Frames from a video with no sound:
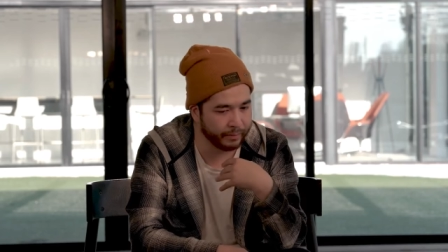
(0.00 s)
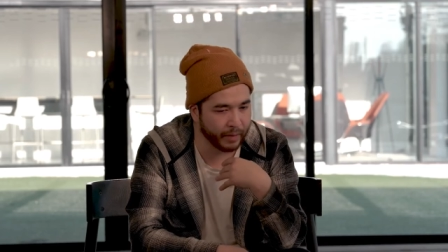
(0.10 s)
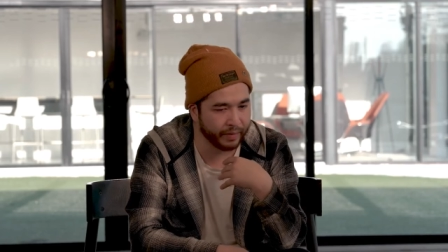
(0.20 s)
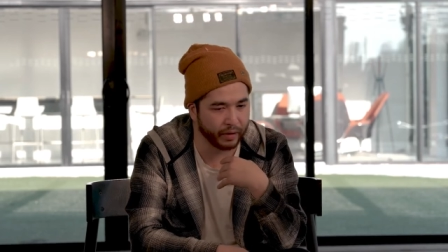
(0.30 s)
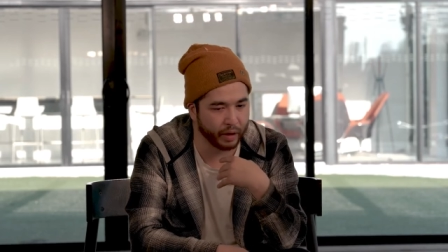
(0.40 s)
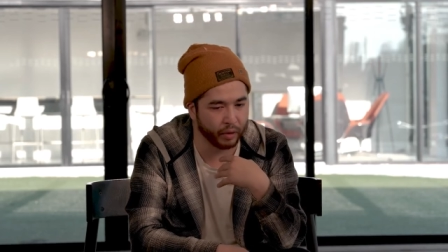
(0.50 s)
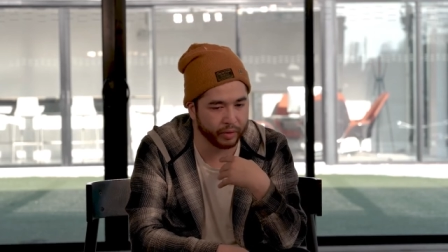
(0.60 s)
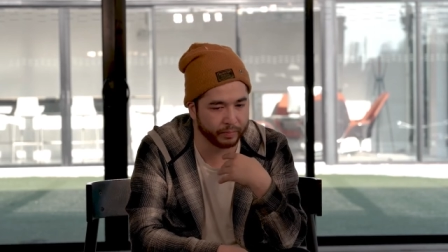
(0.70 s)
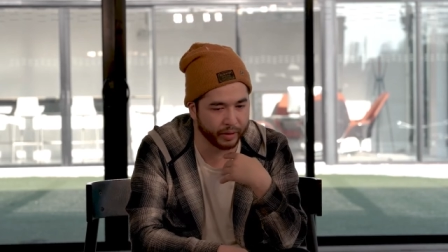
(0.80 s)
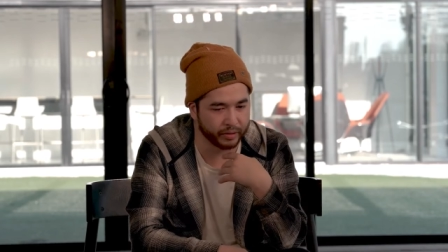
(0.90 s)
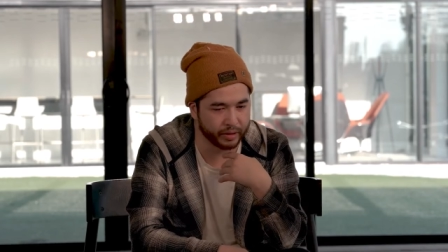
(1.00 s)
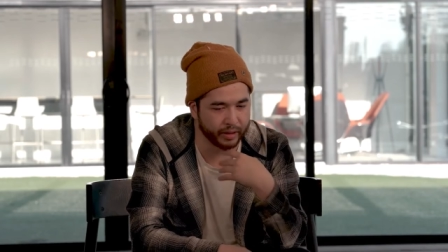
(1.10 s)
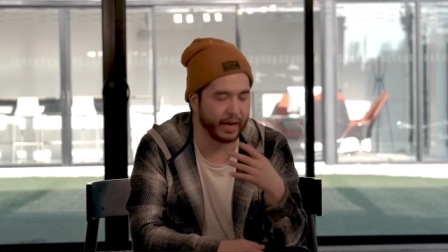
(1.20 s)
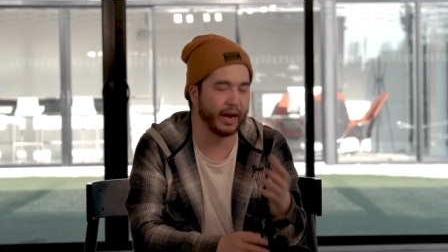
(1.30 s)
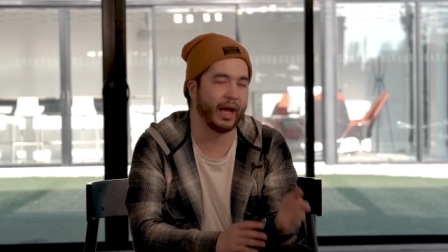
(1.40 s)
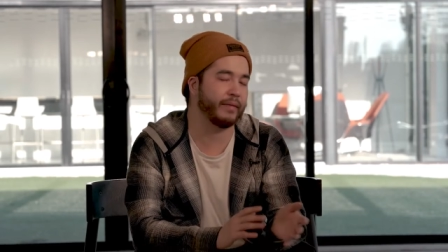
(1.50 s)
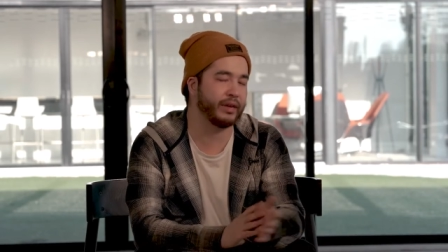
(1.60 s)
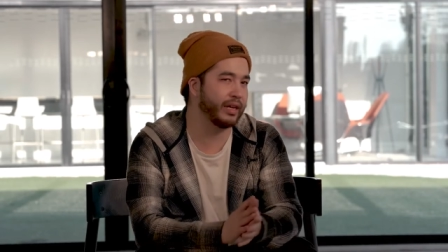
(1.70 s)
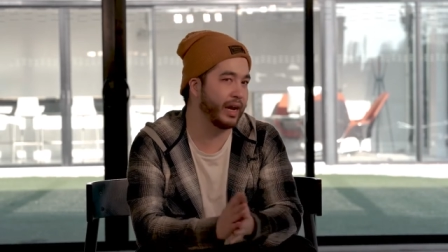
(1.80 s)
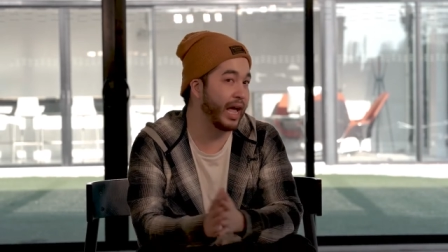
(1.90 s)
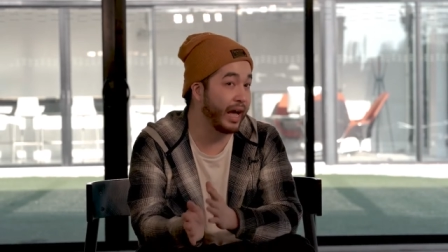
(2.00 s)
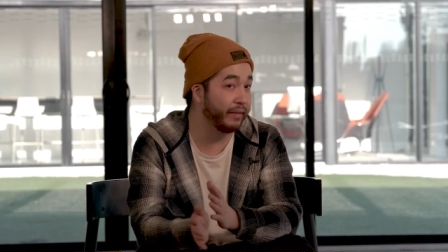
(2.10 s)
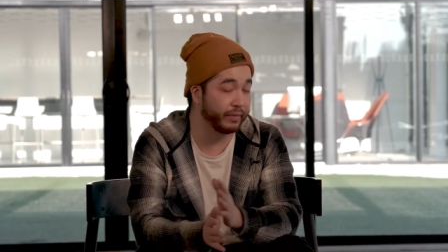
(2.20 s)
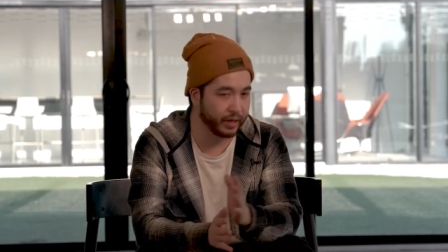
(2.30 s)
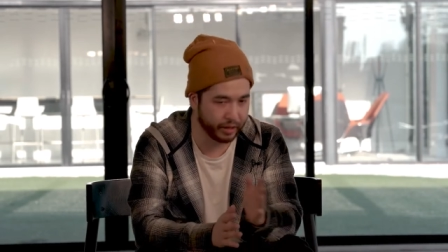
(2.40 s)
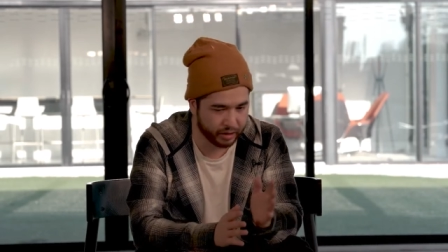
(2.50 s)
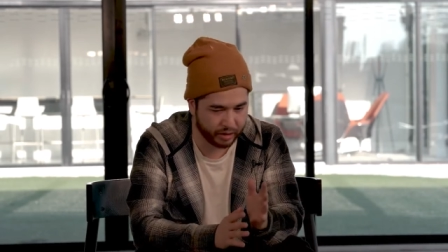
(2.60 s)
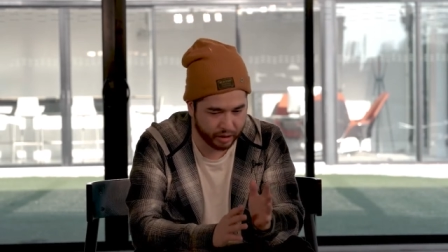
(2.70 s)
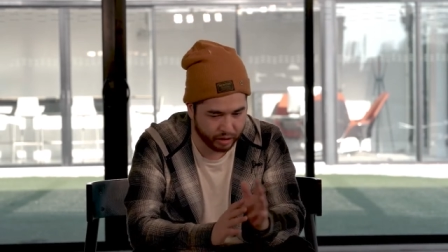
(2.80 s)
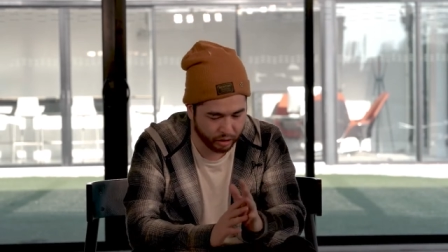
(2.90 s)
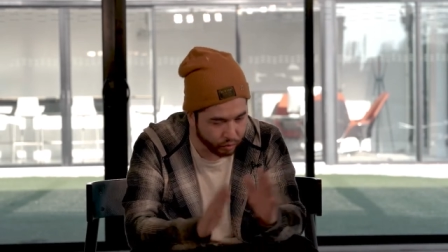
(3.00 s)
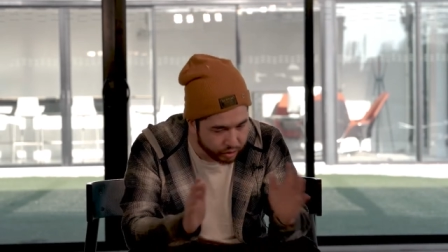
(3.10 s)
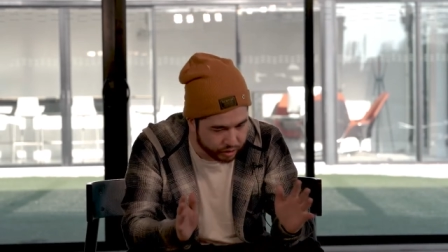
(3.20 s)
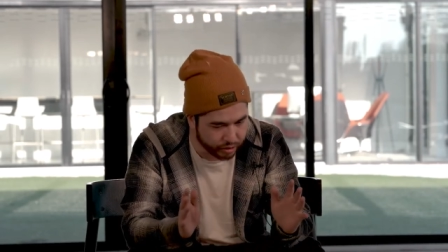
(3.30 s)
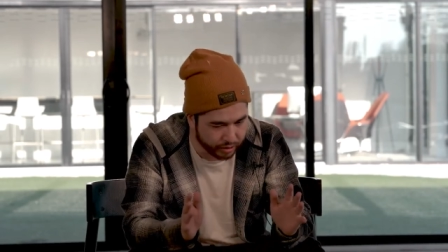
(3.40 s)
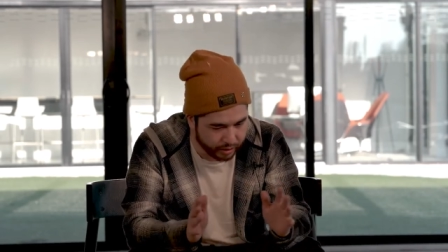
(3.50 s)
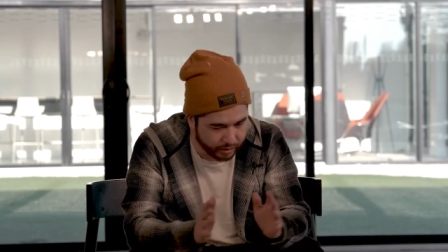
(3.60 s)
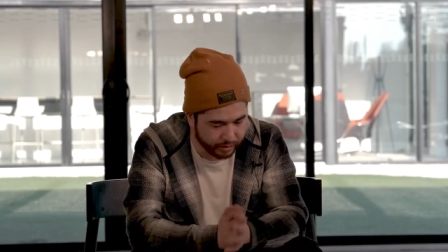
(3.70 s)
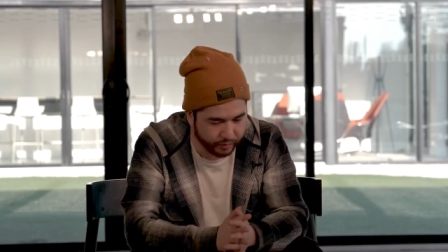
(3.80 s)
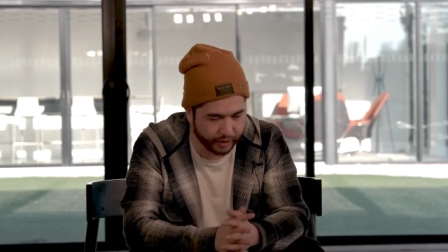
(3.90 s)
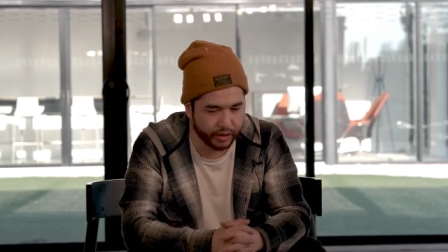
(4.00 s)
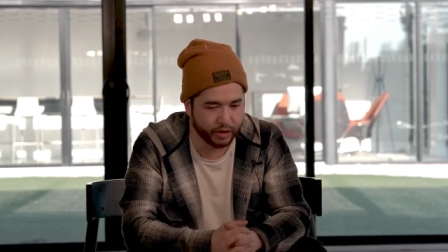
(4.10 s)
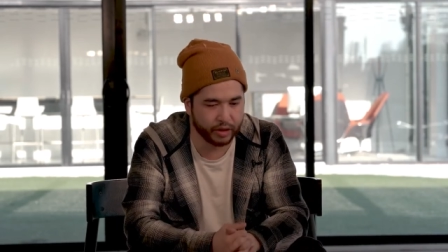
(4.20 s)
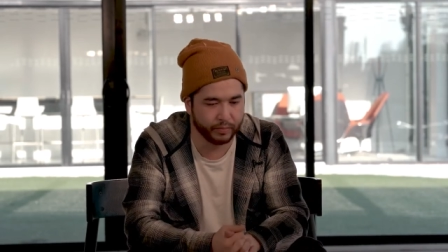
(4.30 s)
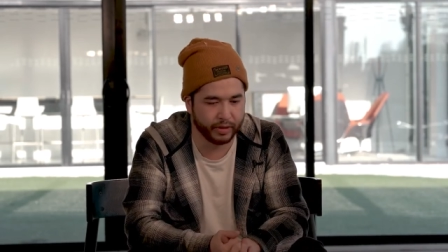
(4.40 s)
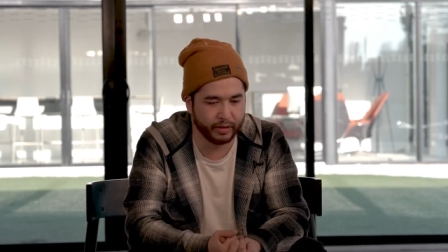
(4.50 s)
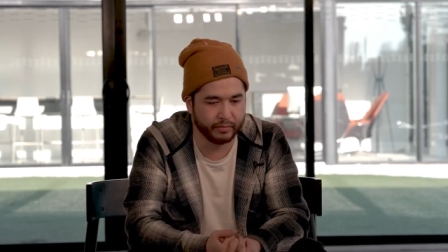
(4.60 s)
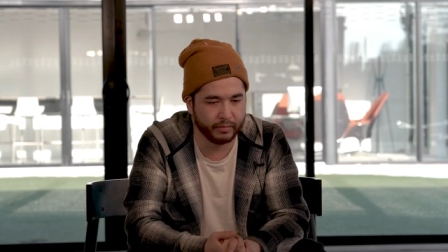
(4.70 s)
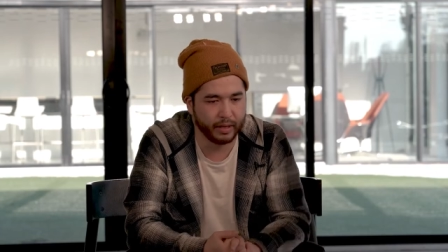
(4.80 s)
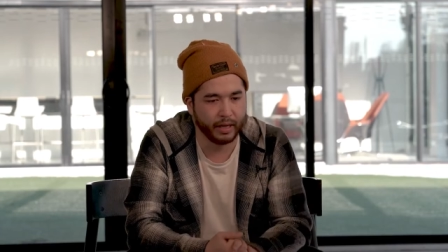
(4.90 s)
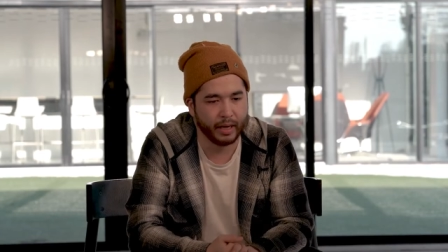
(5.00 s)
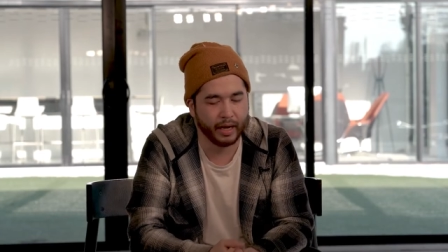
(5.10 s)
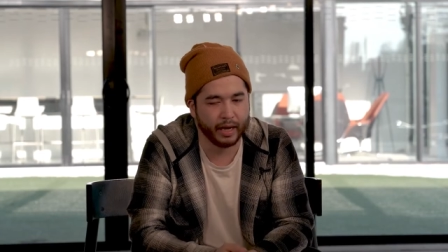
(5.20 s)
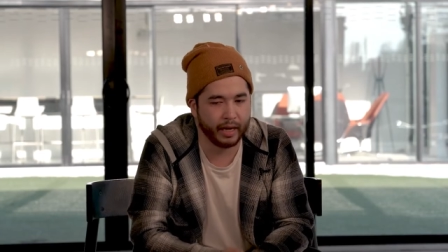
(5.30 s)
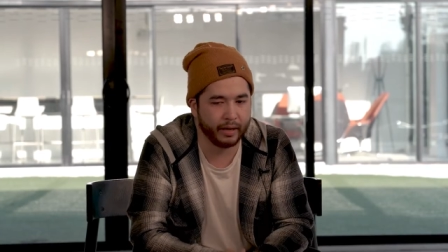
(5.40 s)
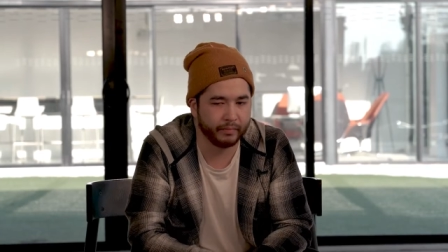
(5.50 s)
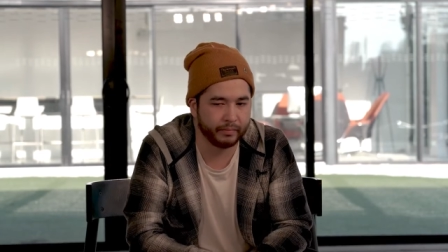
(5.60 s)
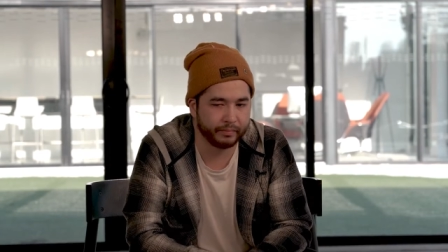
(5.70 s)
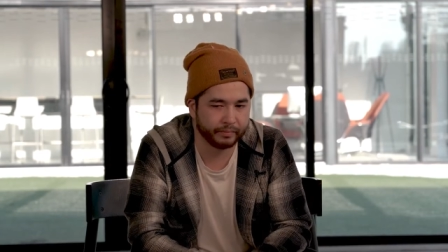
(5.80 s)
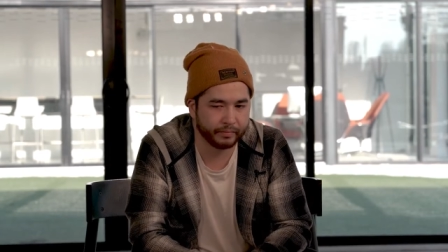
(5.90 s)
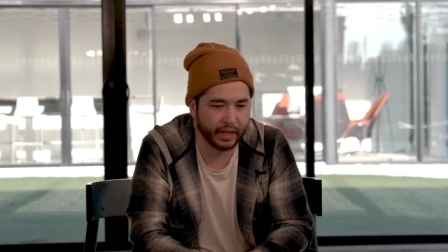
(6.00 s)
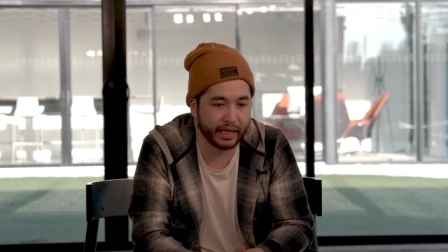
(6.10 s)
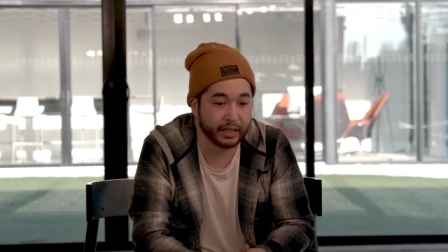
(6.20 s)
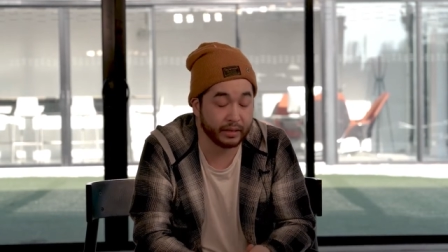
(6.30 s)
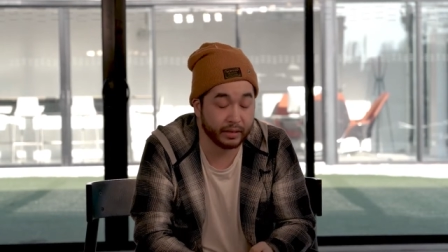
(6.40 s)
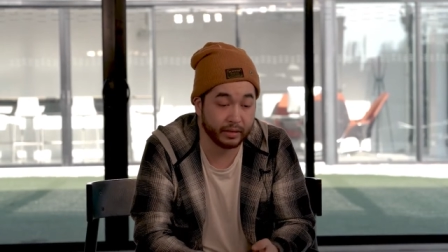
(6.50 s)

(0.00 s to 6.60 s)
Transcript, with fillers: I'm not the only person. And I didn't have a huge relationship with him, um, like,